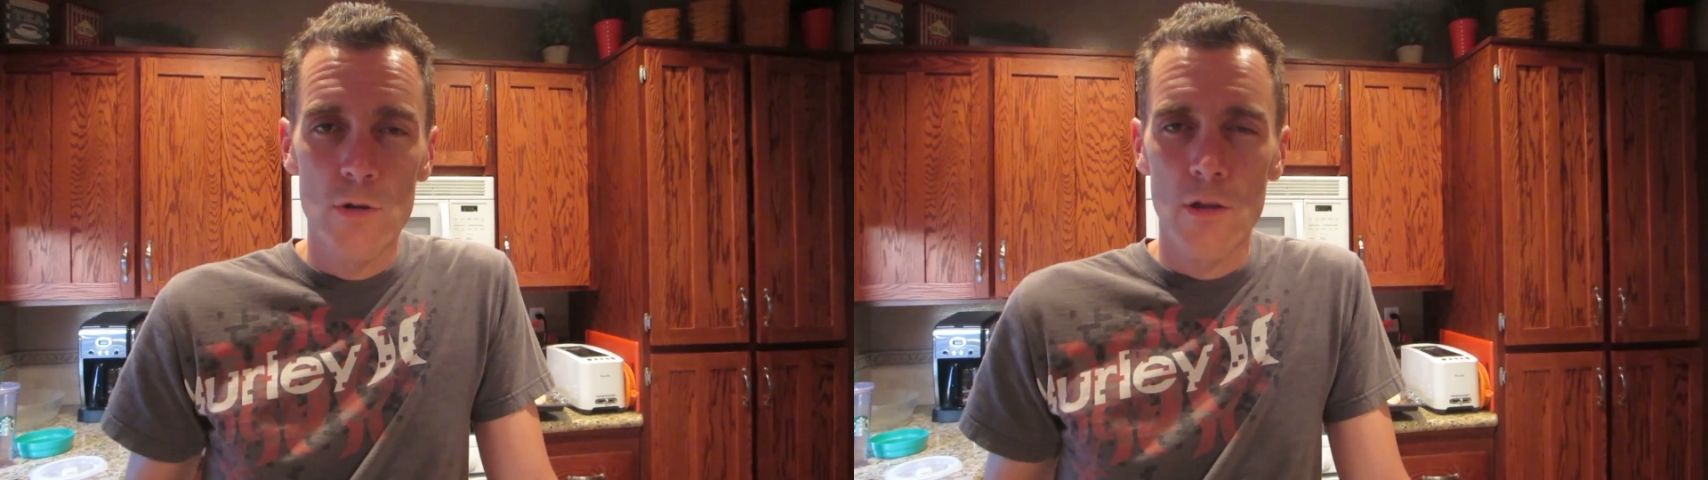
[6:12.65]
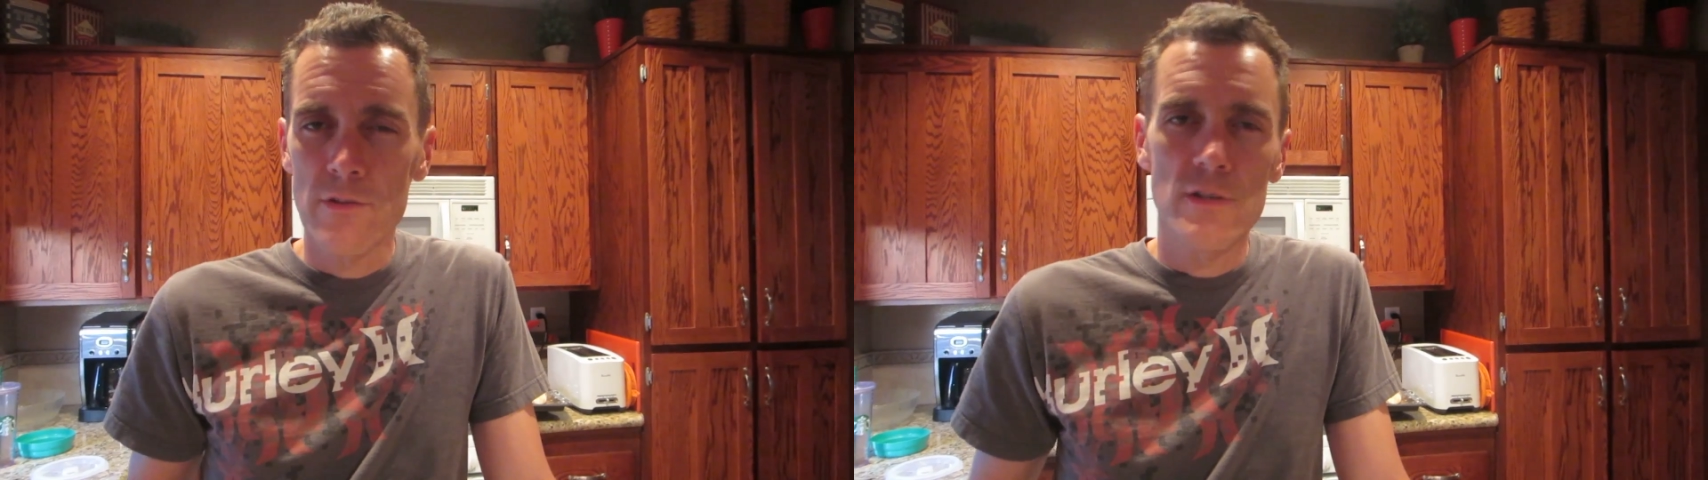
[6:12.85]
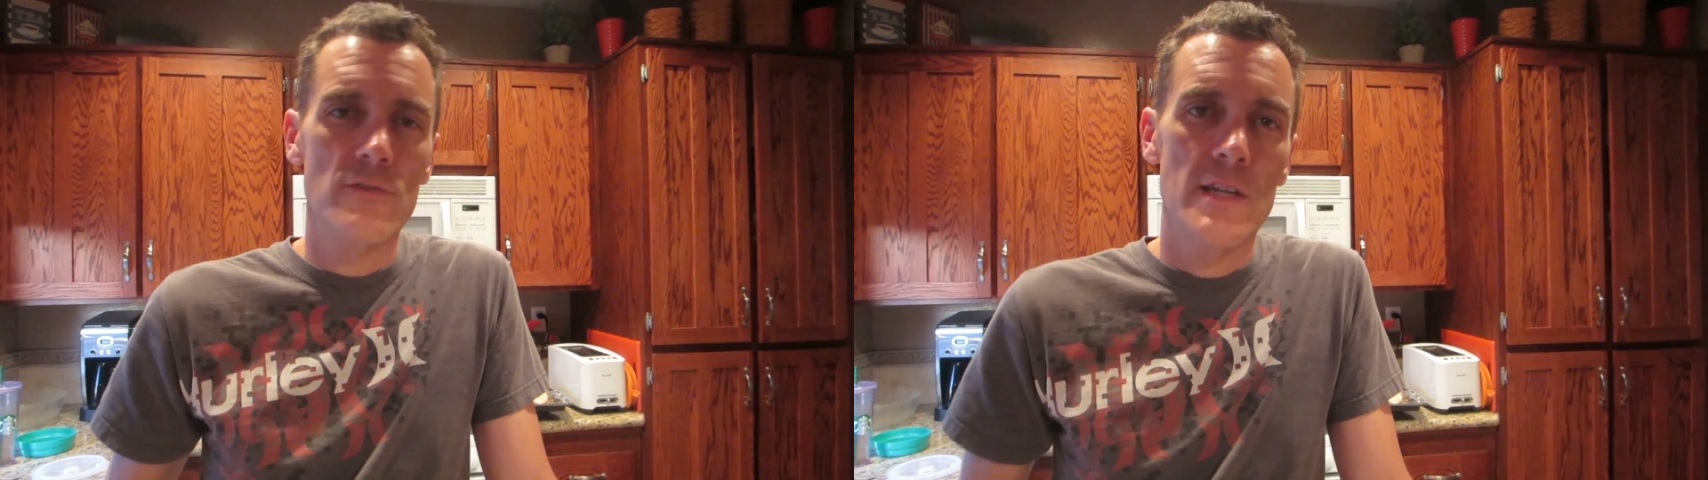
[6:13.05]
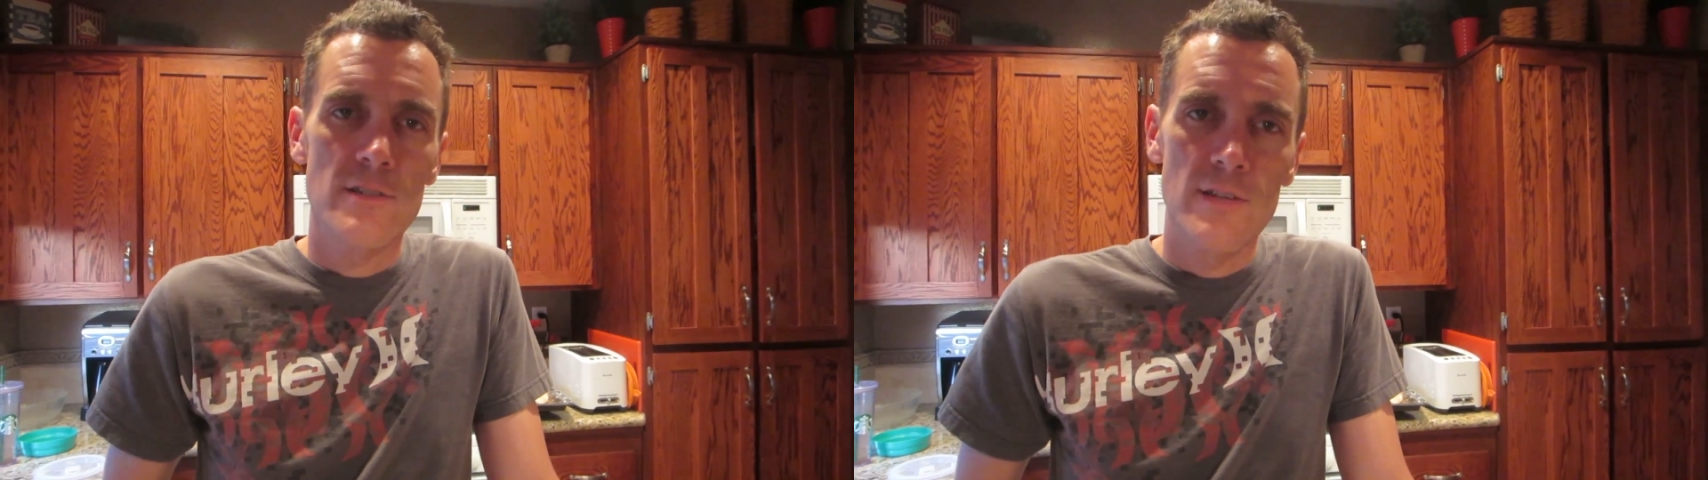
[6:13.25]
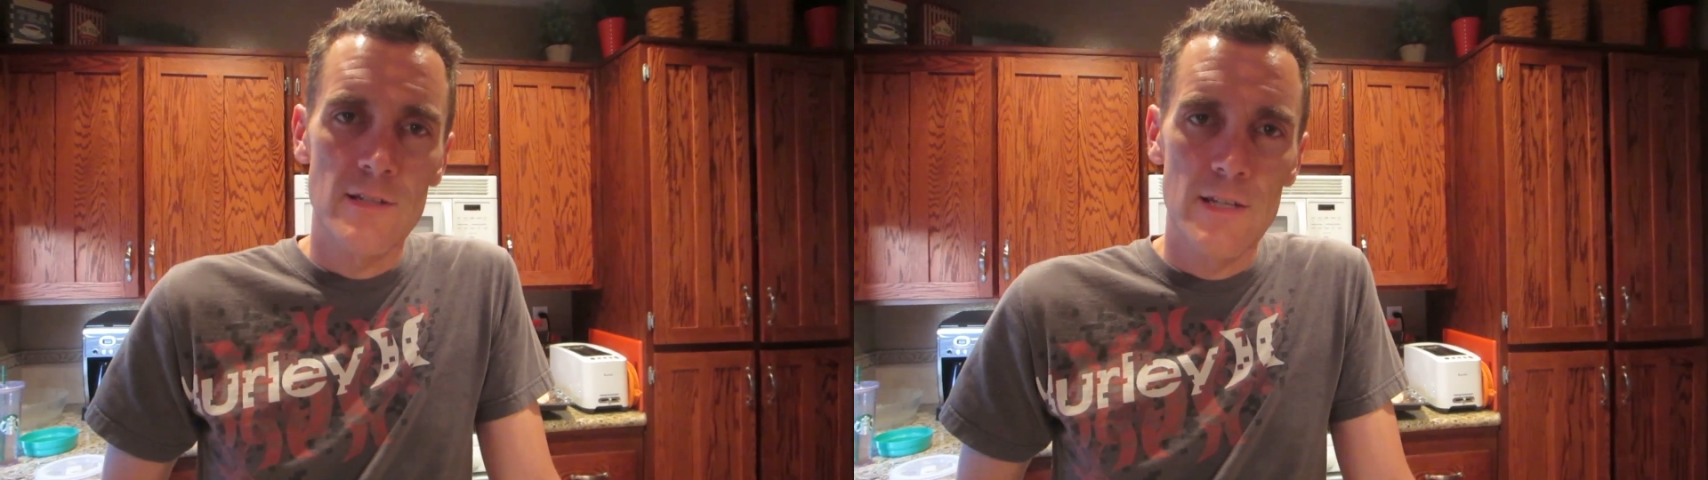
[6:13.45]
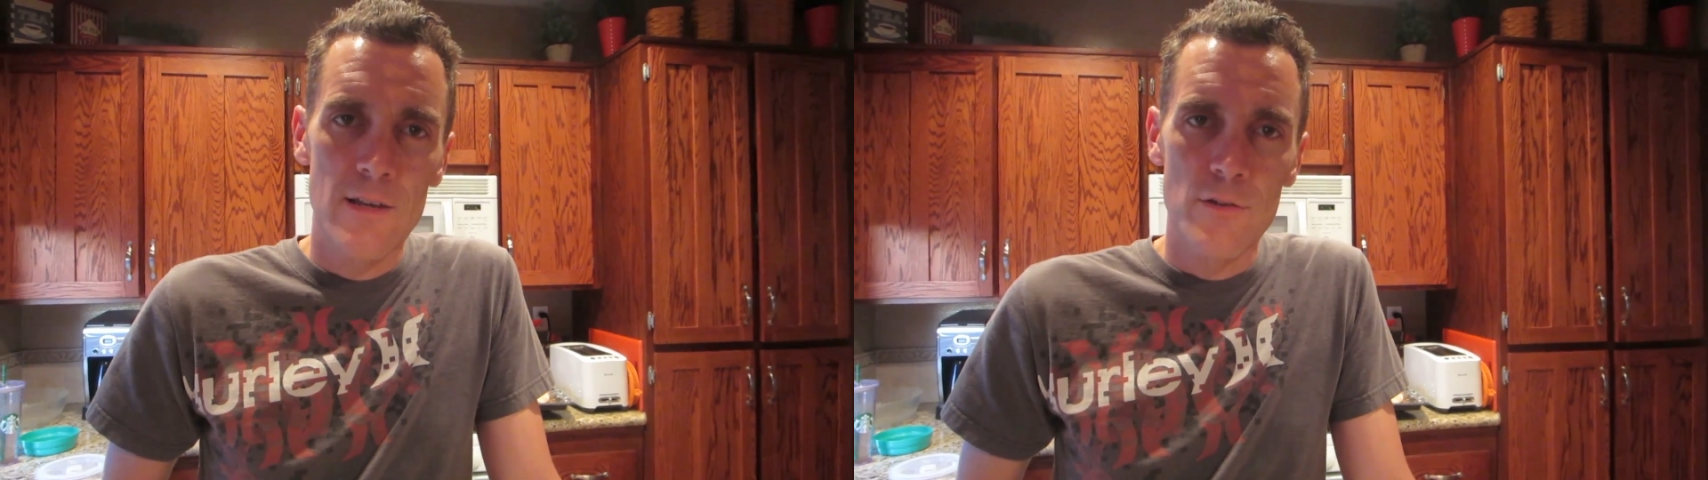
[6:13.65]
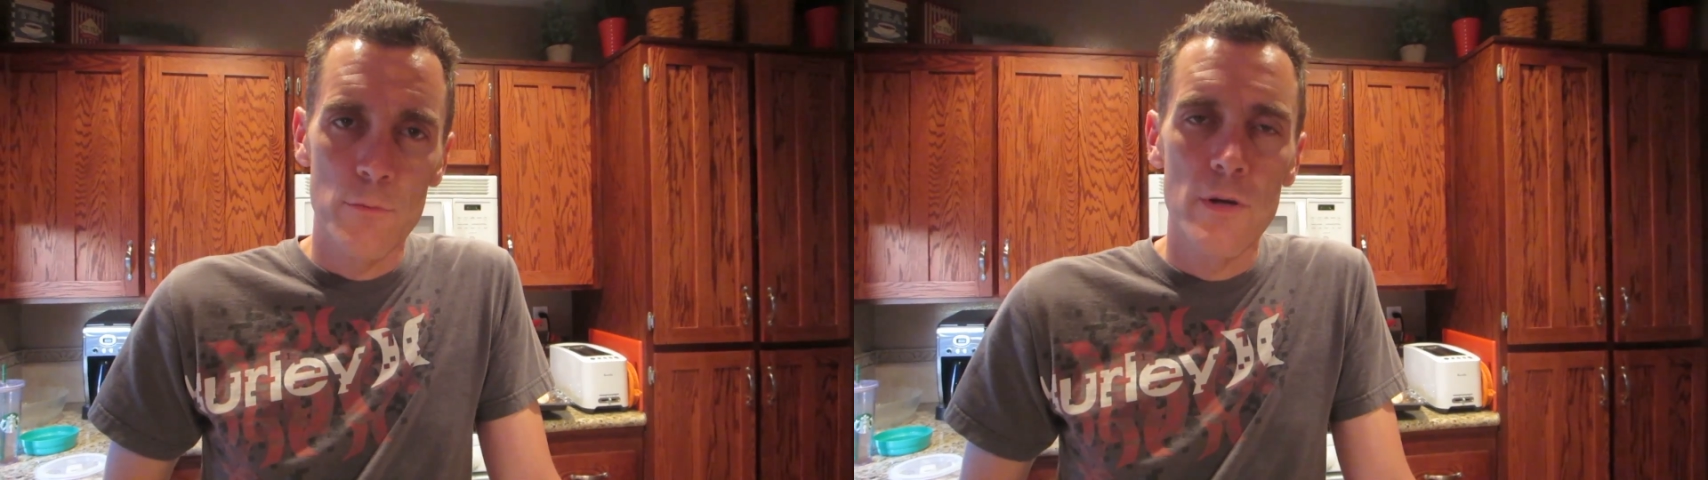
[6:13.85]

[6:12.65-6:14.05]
what all this stuff tastes like together,